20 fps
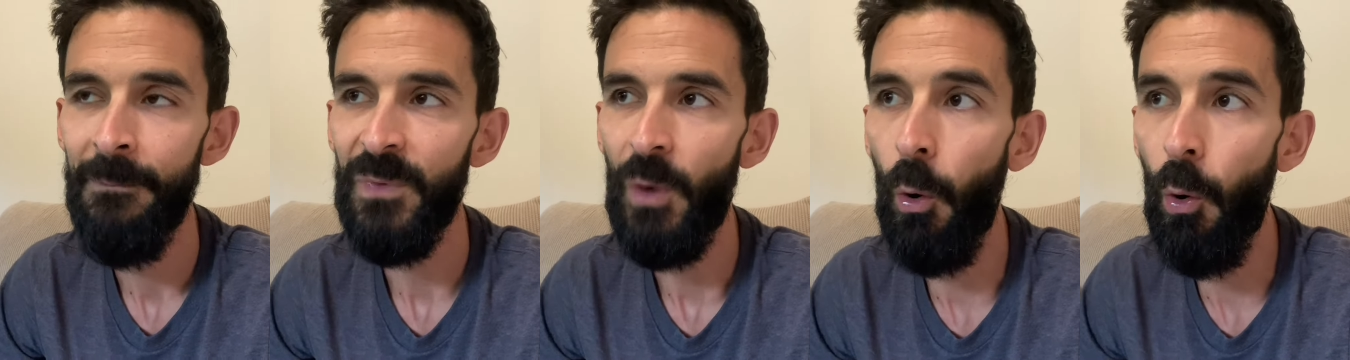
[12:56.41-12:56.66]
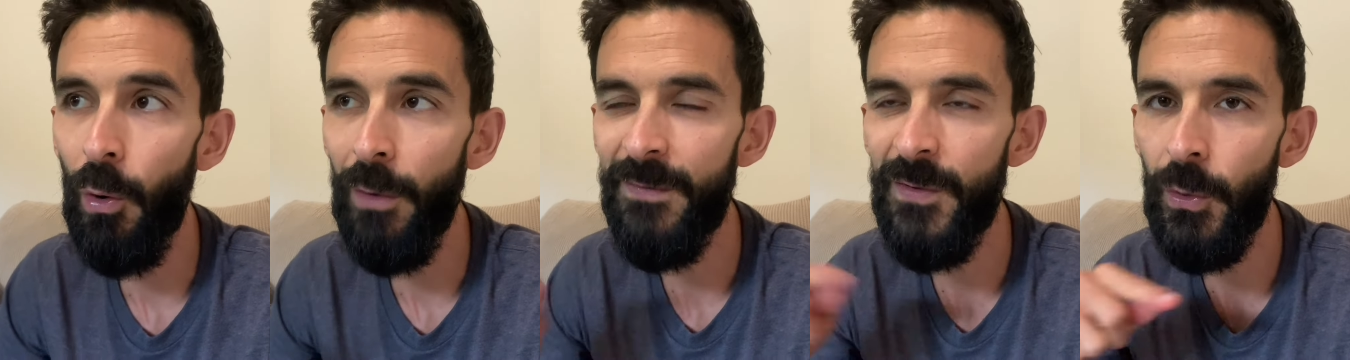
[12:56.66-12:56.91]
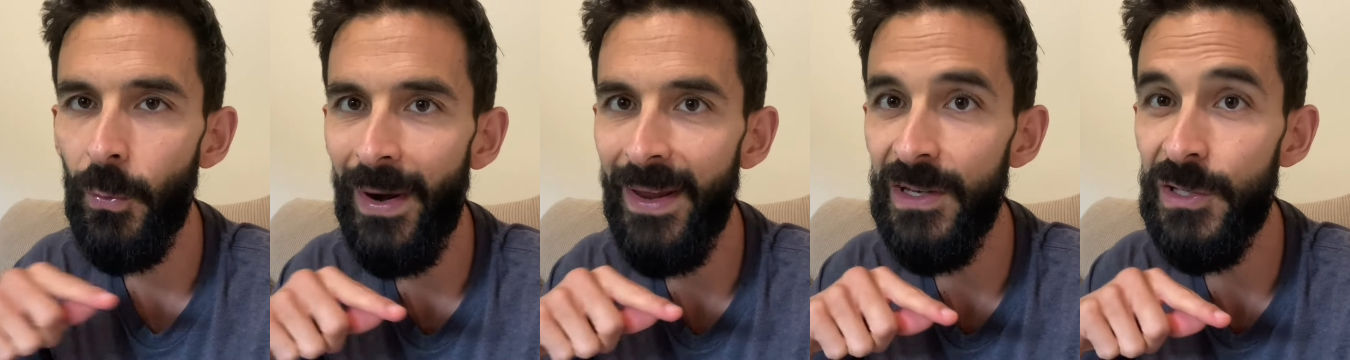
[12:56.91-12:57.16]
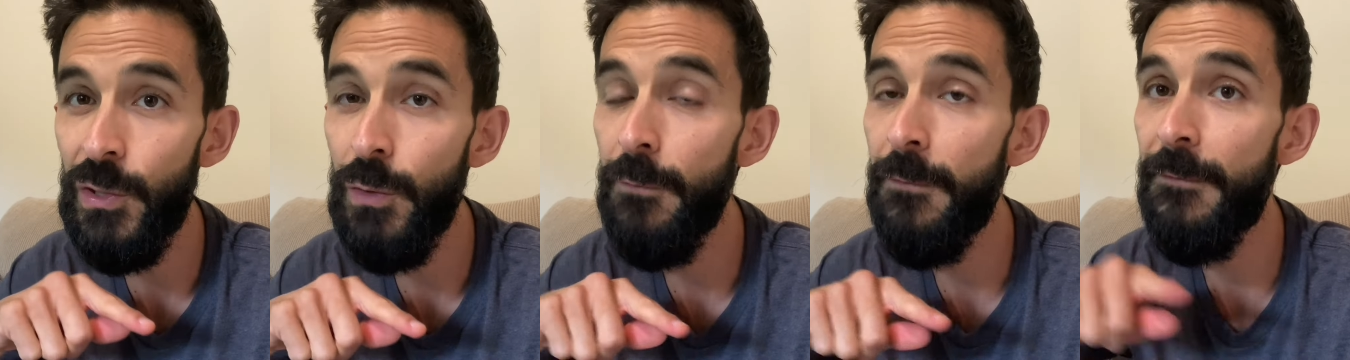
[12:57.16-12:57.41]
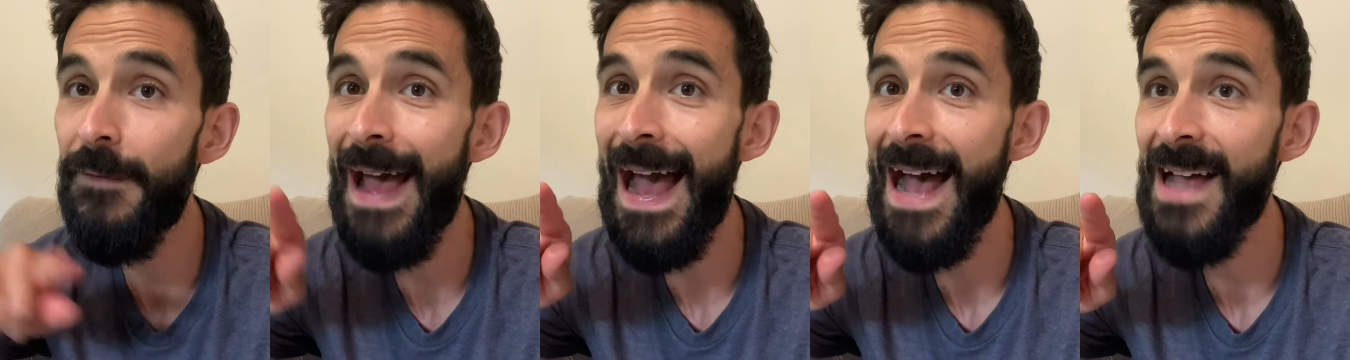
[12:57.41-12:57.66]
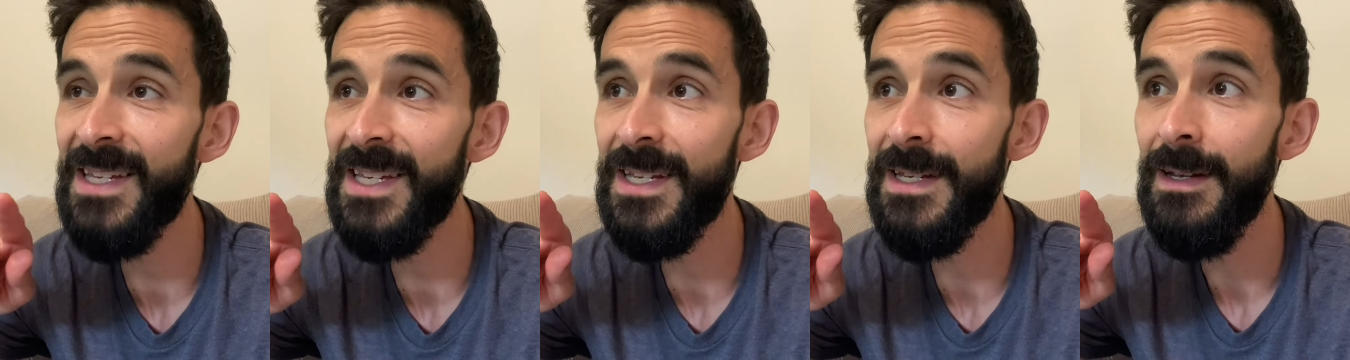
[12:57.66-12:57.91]
Or if you run it too
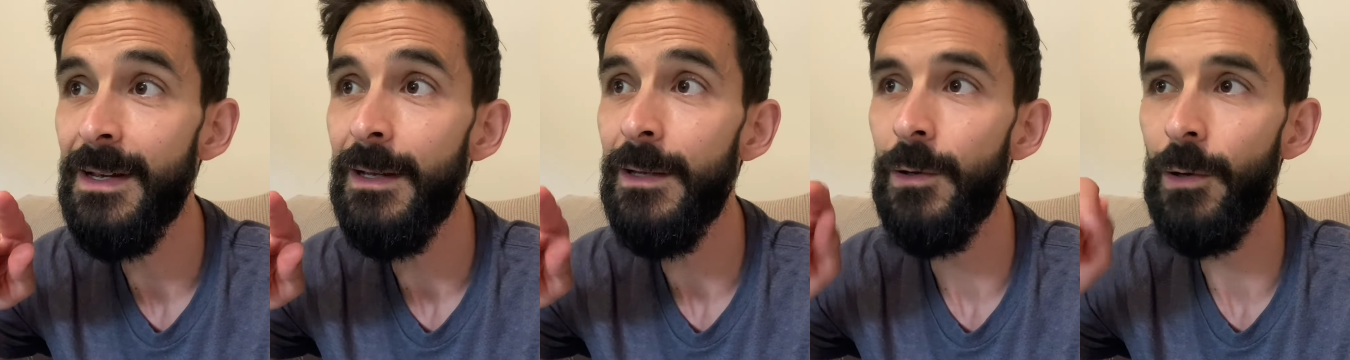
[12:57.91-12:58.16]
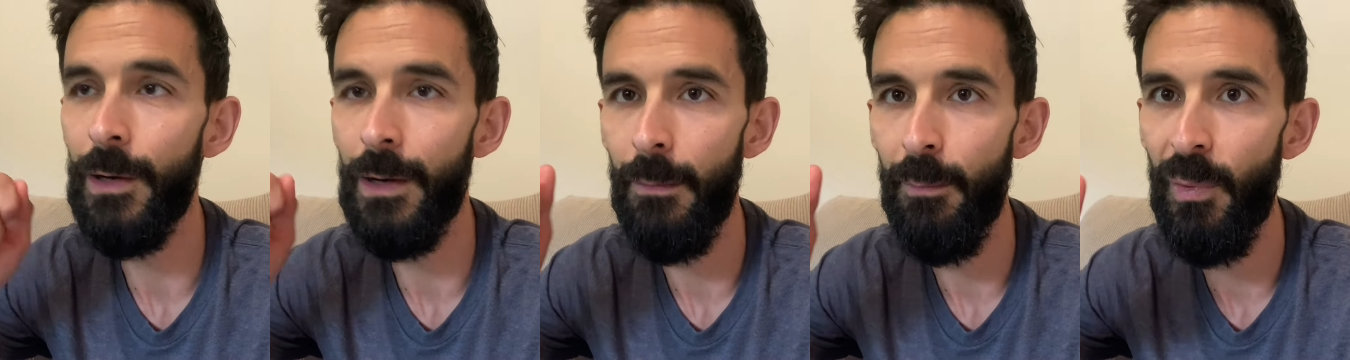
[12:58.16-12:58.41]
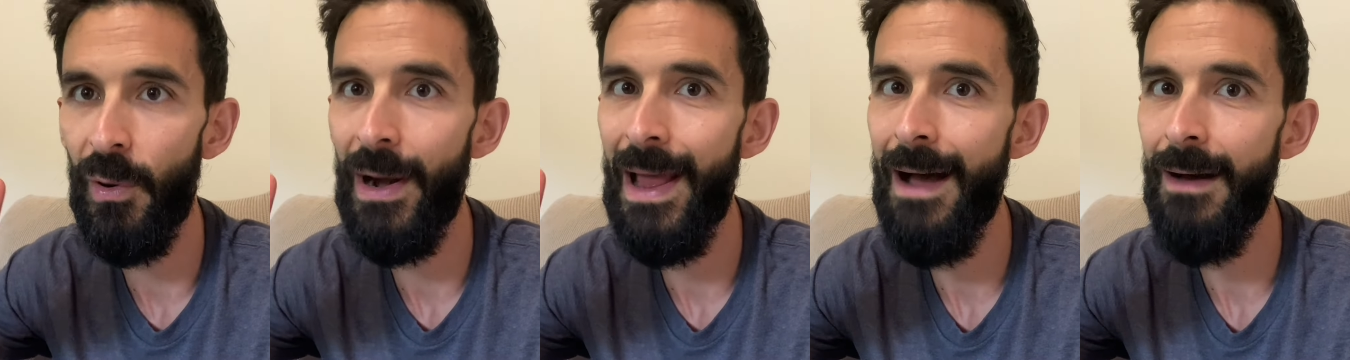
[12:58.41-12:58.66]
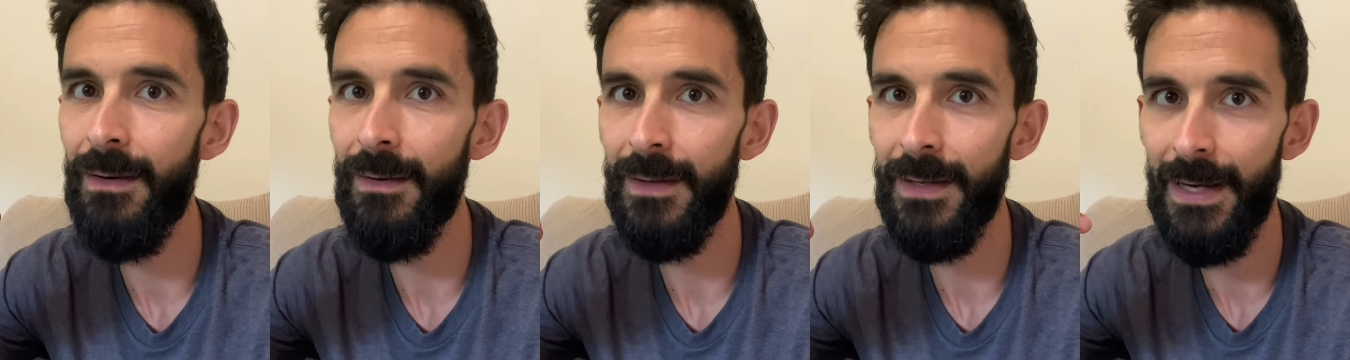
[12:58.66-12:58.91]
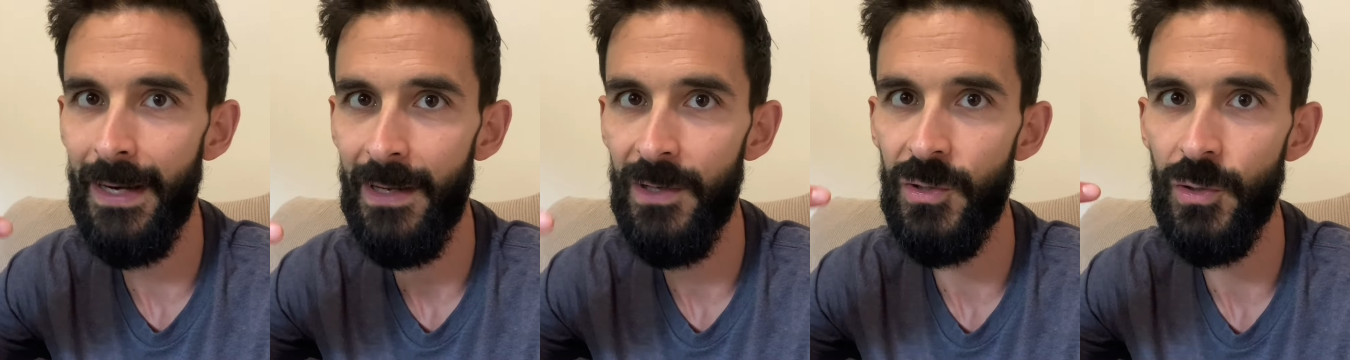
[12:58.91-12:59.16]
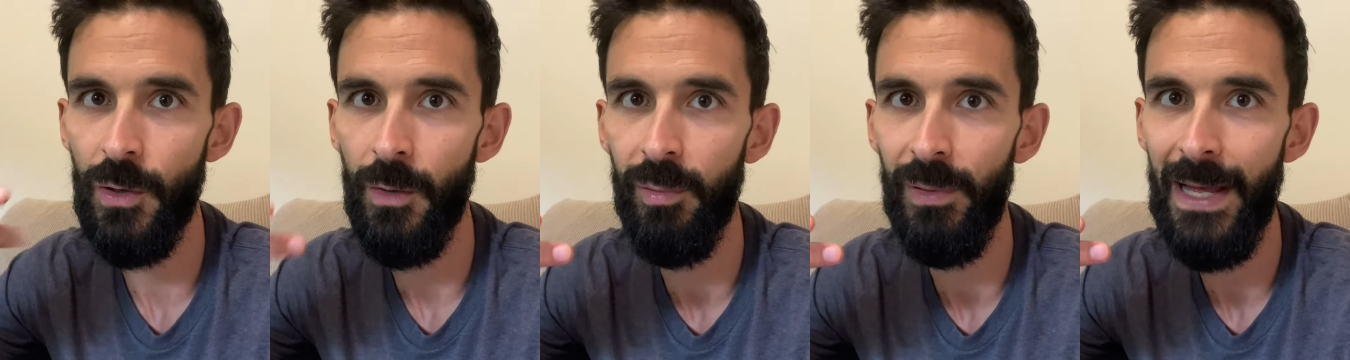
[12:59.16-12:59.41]
fast, you're going to burn out, get
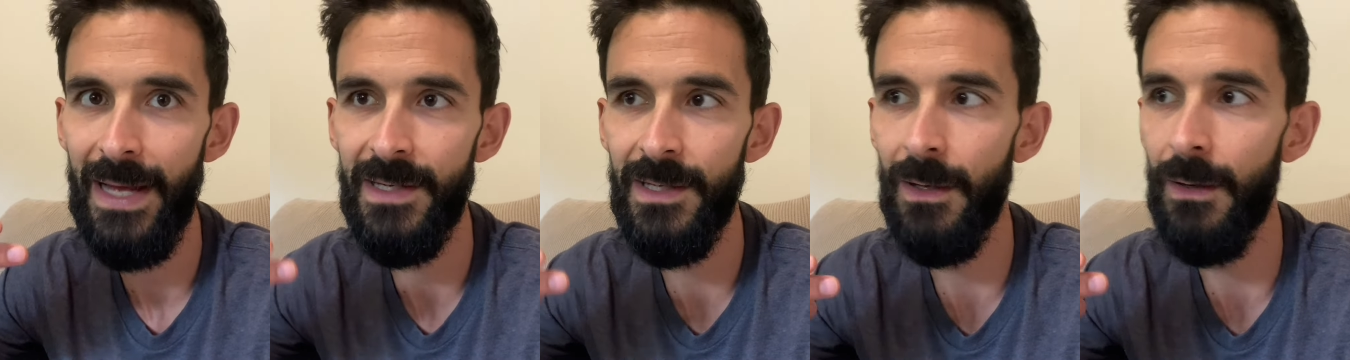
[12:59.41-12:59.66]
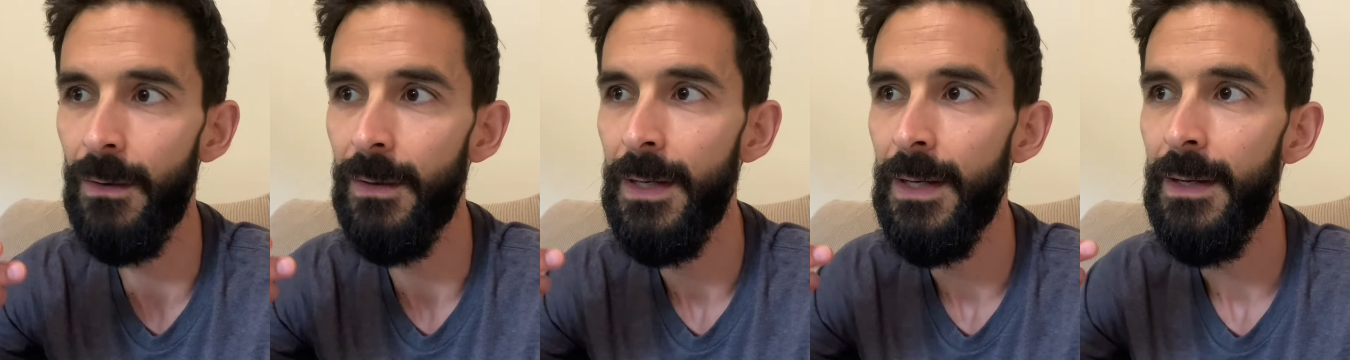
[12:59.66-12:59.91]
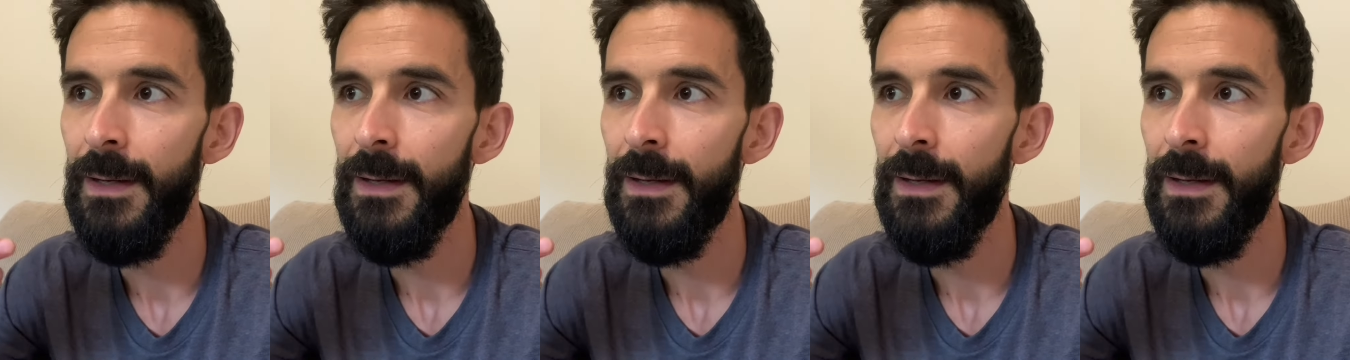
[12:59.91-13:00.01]
injured, or plateau.